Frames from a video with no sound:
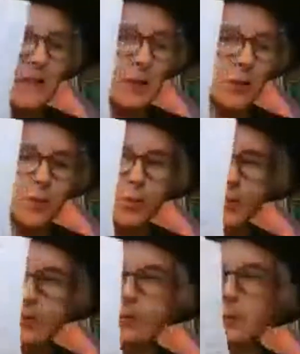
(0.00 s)

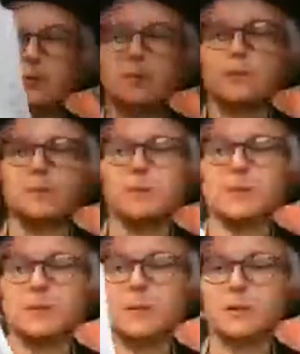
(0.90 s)
notes.
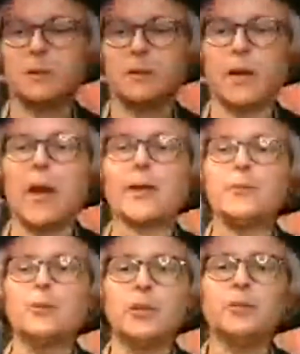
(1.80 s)
I
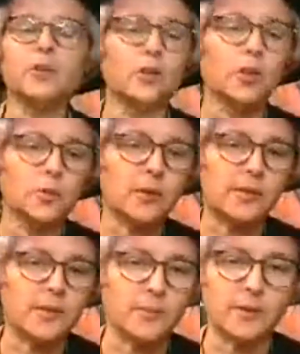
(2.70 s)
don't even know what
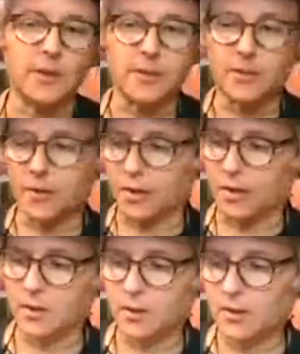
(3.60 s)
some of these are.
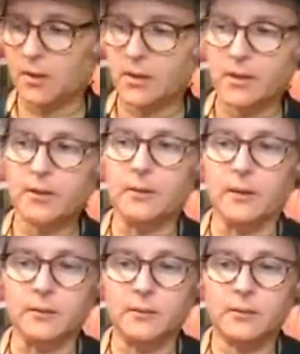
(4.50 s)

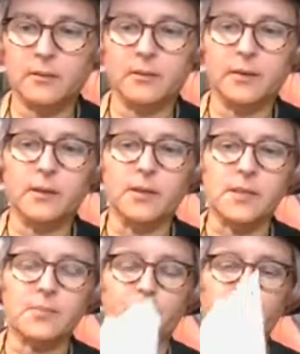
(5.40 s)
In
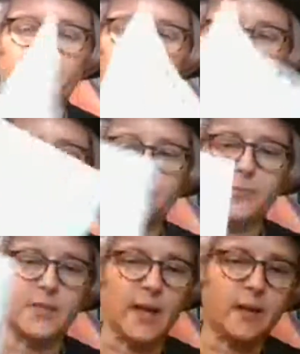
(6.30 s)
this
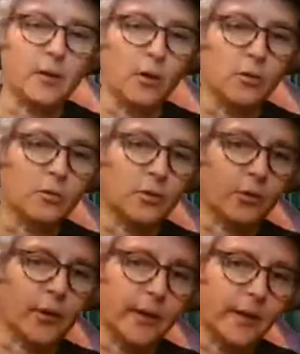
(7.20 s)
Dayglow
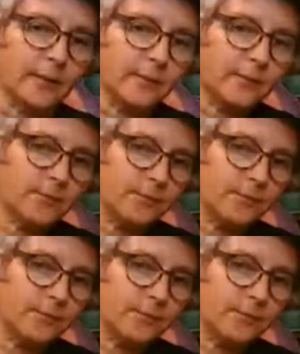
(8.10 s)
green,